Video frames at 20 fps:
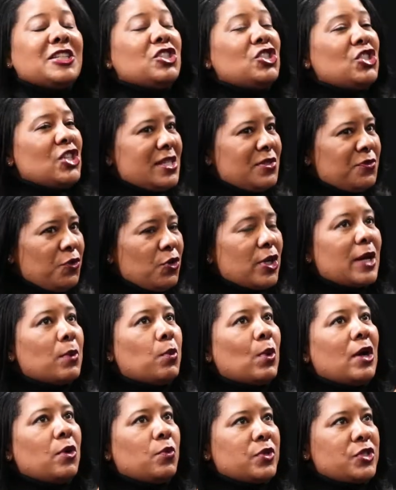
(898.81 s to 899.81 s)
Just for,
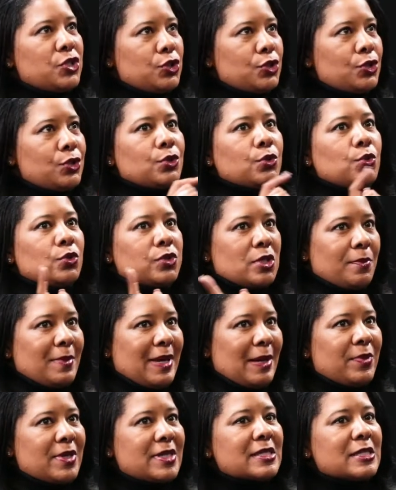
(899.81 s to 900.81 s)
well, it was two. So
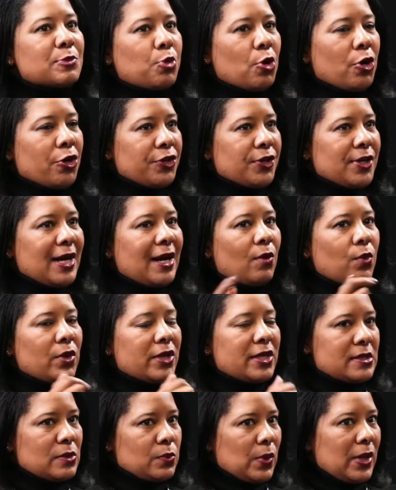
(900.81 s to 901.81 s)
my business partner got
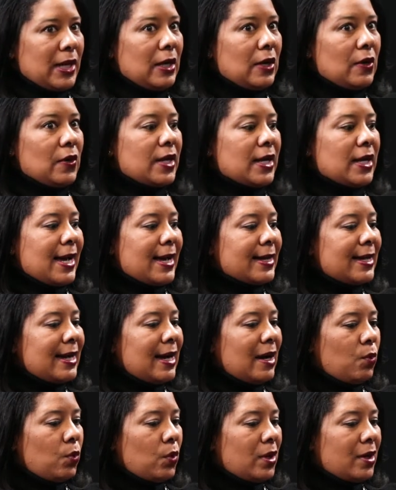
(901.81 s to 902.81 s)
one as well. I
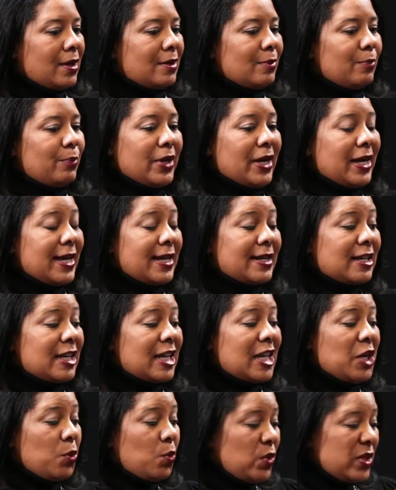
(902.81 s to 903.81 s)
got one. But
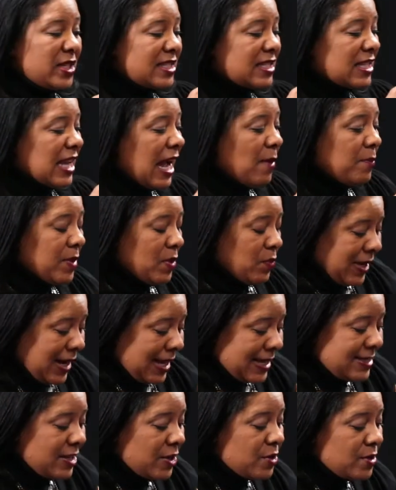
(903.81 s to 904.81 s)
it was, I mean, when
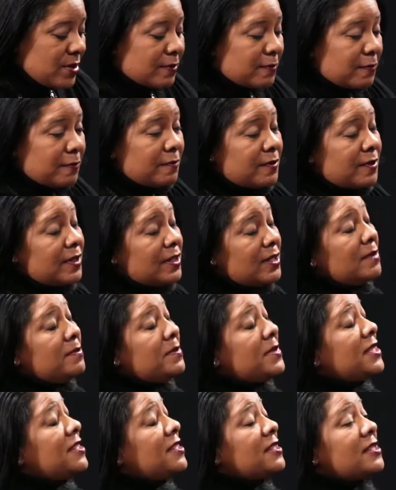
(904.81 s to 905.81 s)
I tell you the
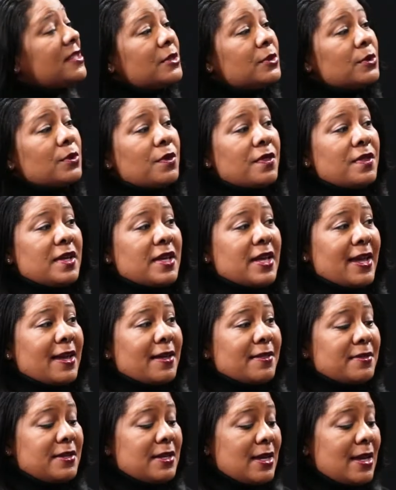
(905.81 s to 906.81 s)
flimsiest little thing,
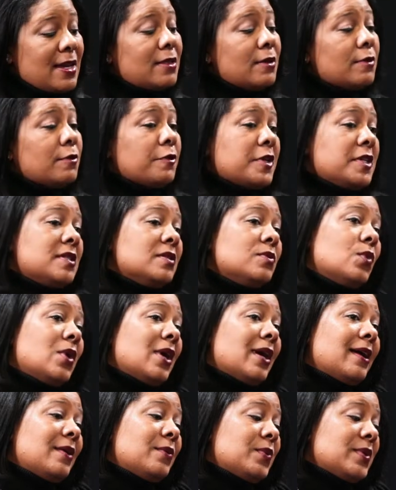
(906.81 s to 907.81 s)
Anthony, and the reason
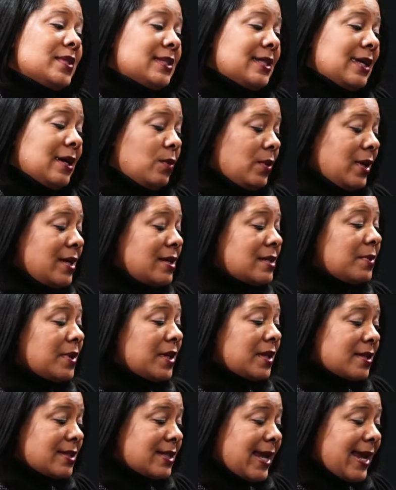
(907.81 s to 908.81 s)
why it was that way is
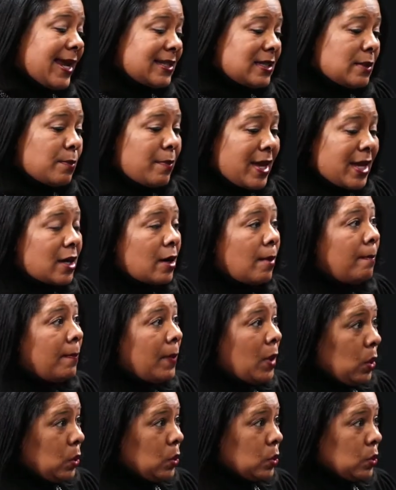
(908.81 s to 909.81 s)
because they had to make a
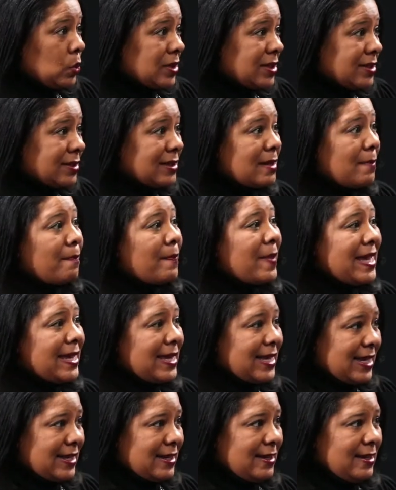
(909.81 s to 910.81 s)
mold to
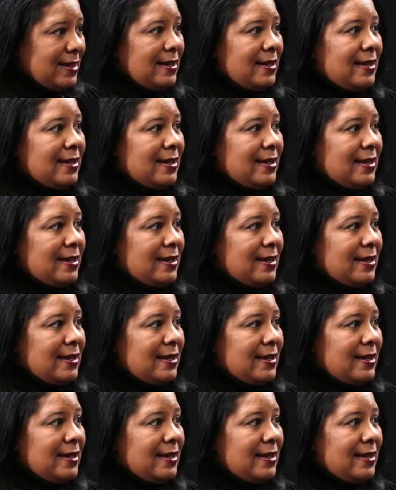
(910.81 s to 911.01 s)
make it.